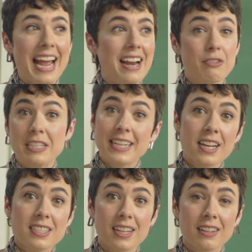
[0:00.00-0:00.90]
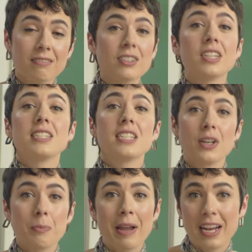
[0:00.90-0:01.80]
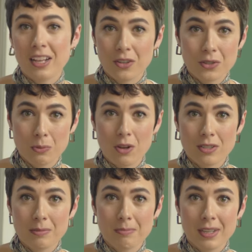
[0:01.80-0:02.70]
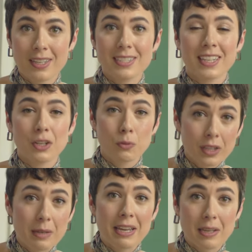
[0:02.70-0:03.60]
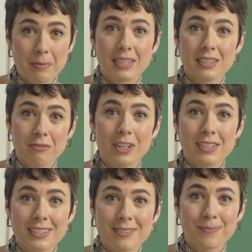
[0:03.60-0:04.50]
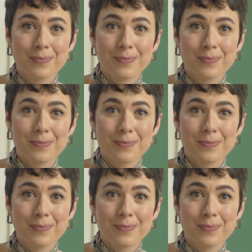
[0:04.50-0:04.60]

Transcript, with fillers: And if it doesn't, consider painting those walls because it can really make a big difference.